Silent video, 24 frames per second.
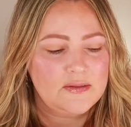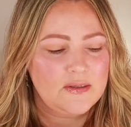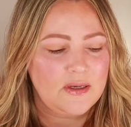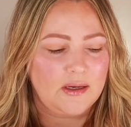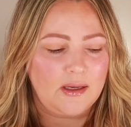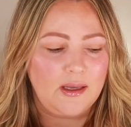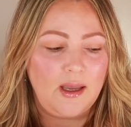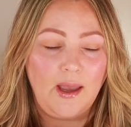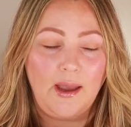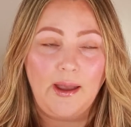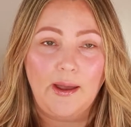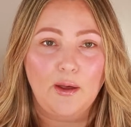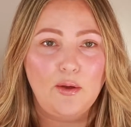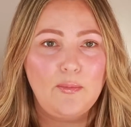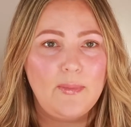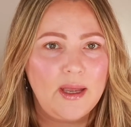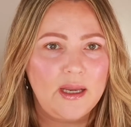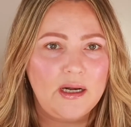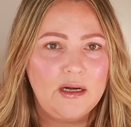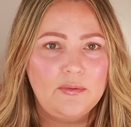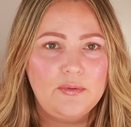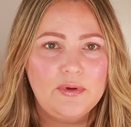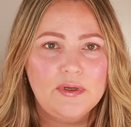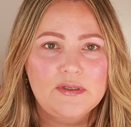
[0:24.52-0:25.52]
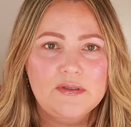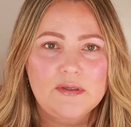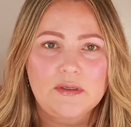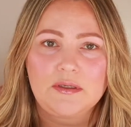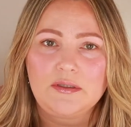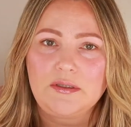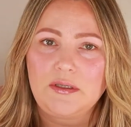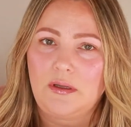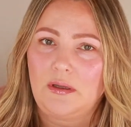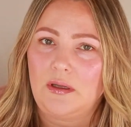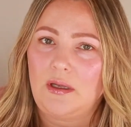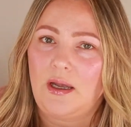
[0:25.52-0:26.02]
like how bad it was
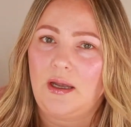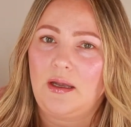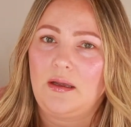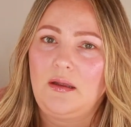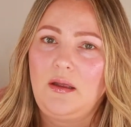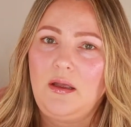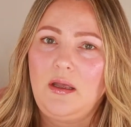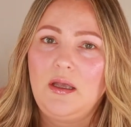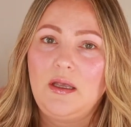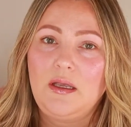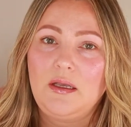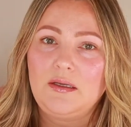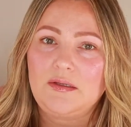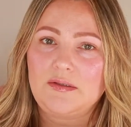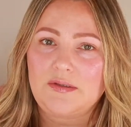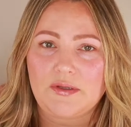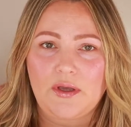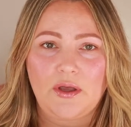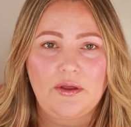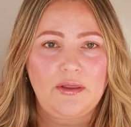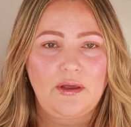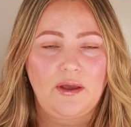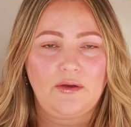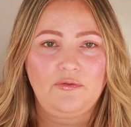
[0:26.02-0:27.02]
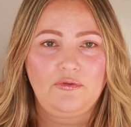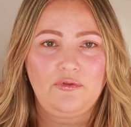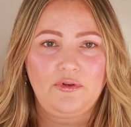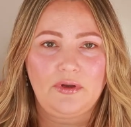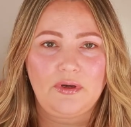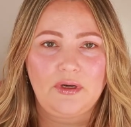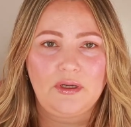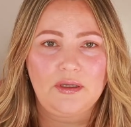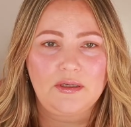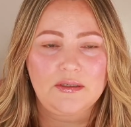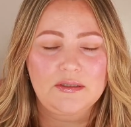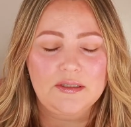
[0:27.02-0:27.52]
until I saw that
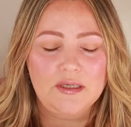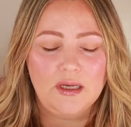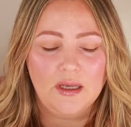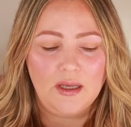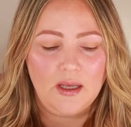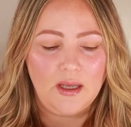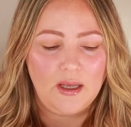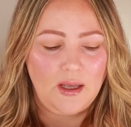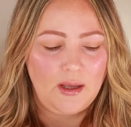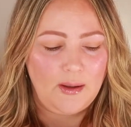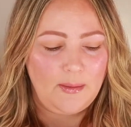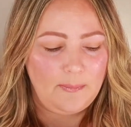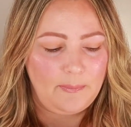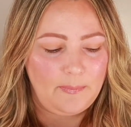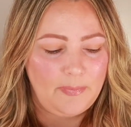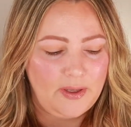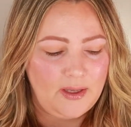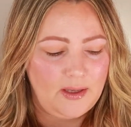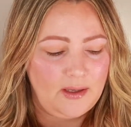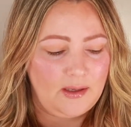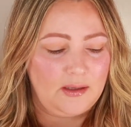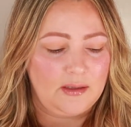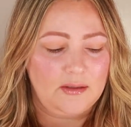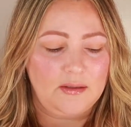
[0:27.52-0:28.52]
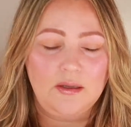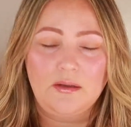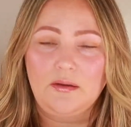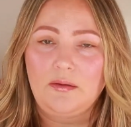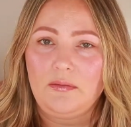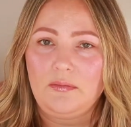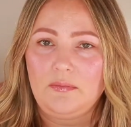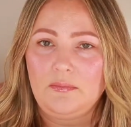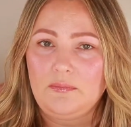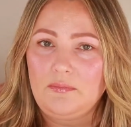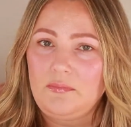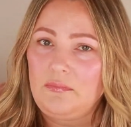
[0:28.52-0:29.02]
footage. But
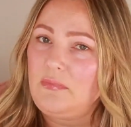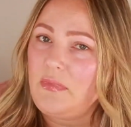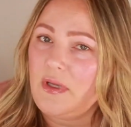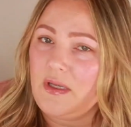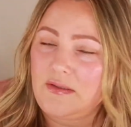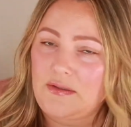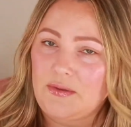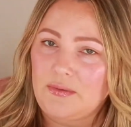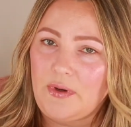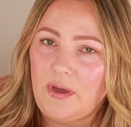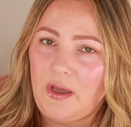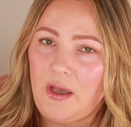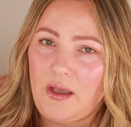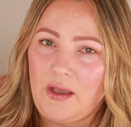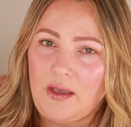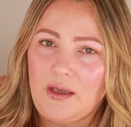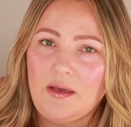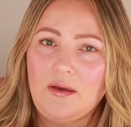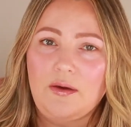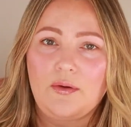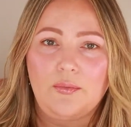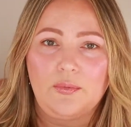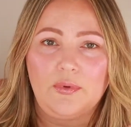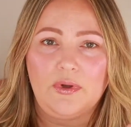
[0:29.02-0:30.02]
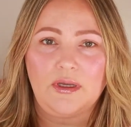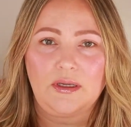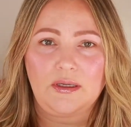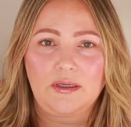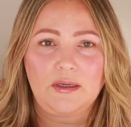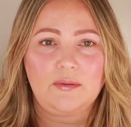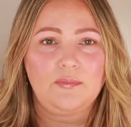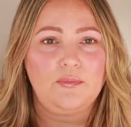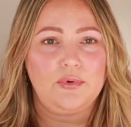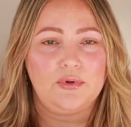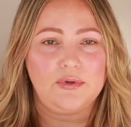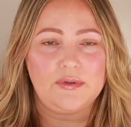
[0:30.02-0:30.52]
it's okay,
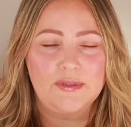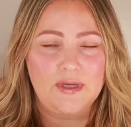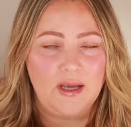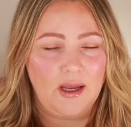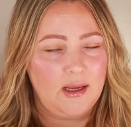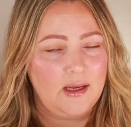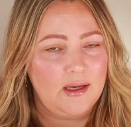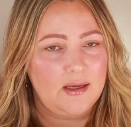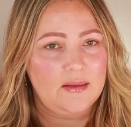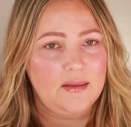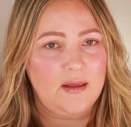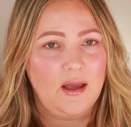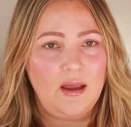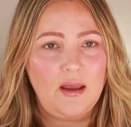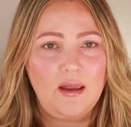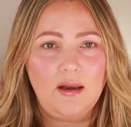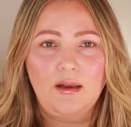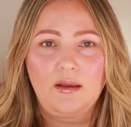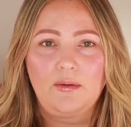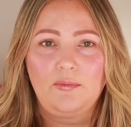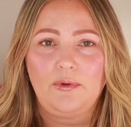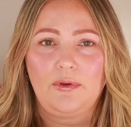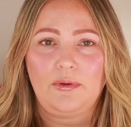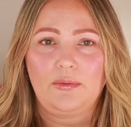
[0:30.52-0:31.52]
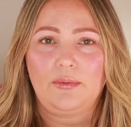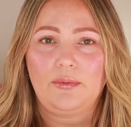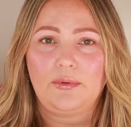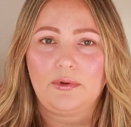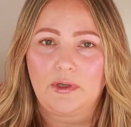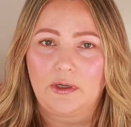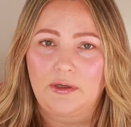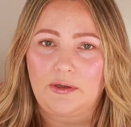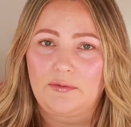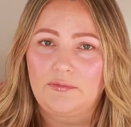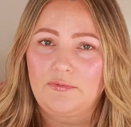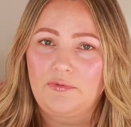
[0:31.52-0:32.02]
we will take that and we will
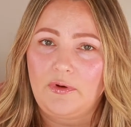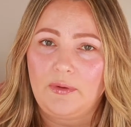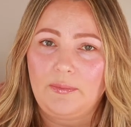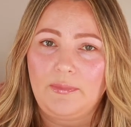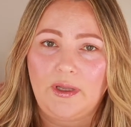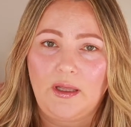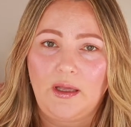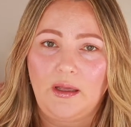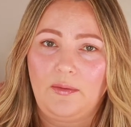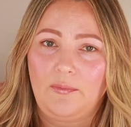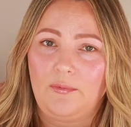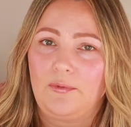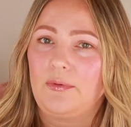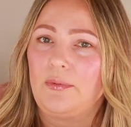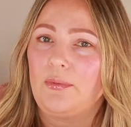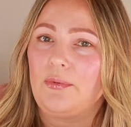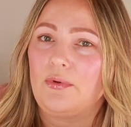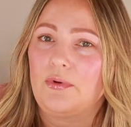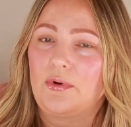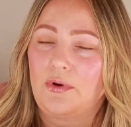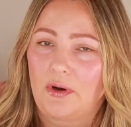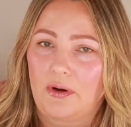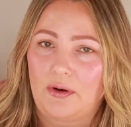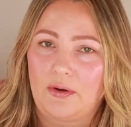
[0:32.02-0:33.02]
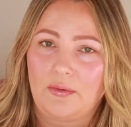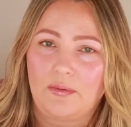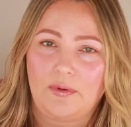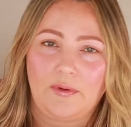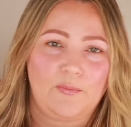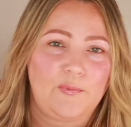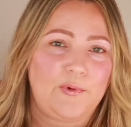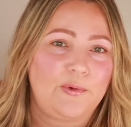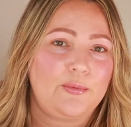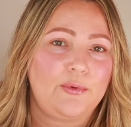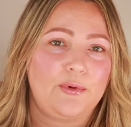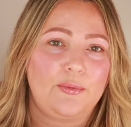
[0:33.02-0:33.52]
learn from it and we will grow and
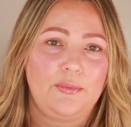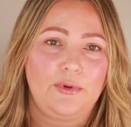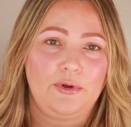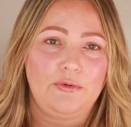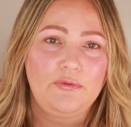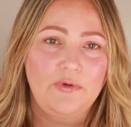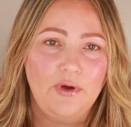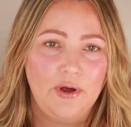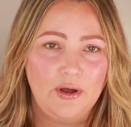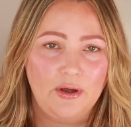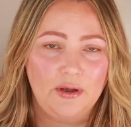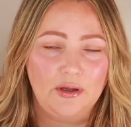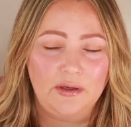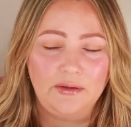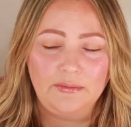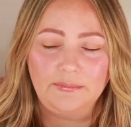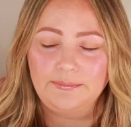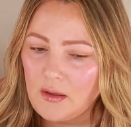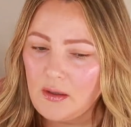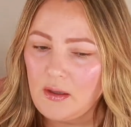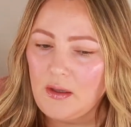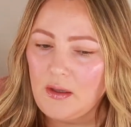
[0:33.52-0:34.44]
we will move on.